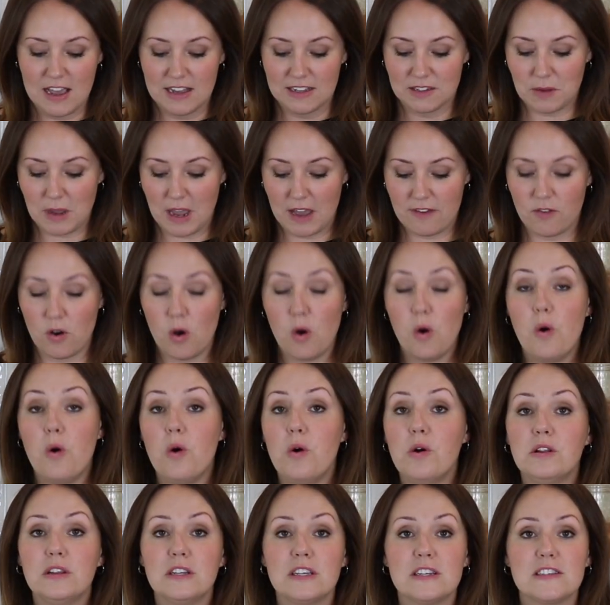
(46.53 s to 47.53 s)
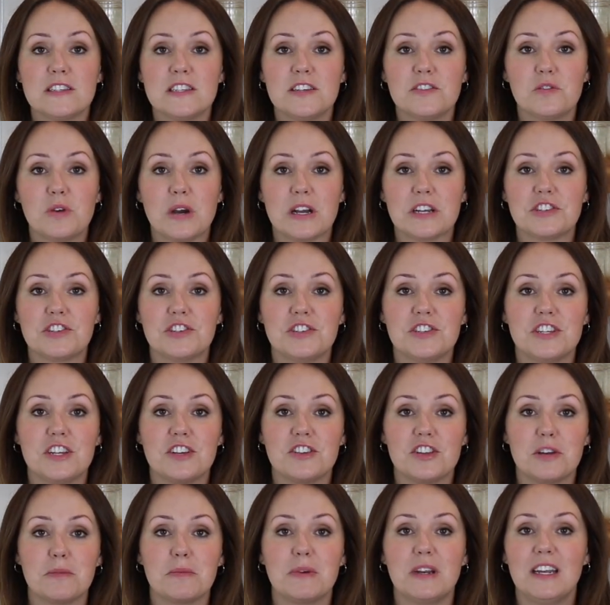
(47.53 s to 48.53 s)
So I have a whole list of questions
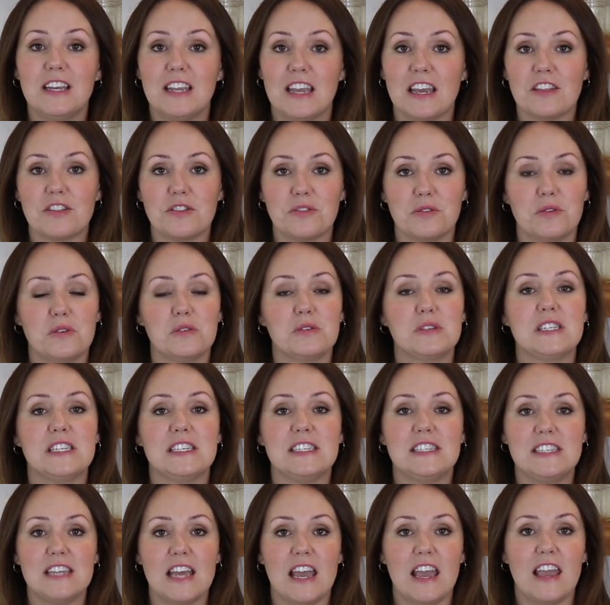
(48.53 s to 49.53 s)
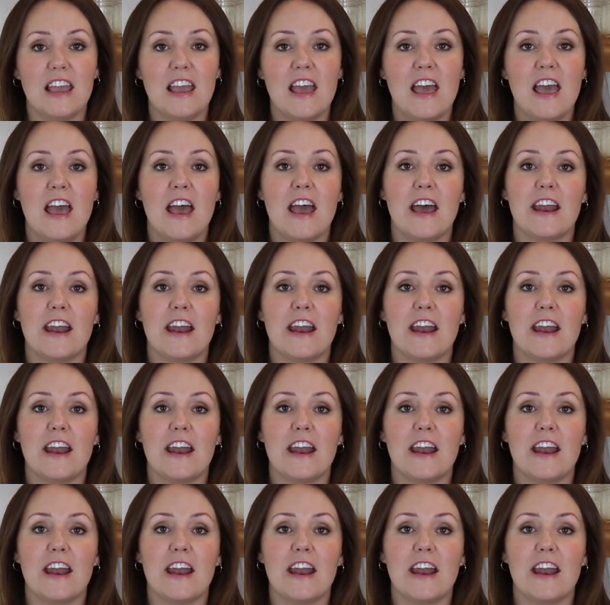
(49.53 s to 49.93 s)
here that I'm going to get through today,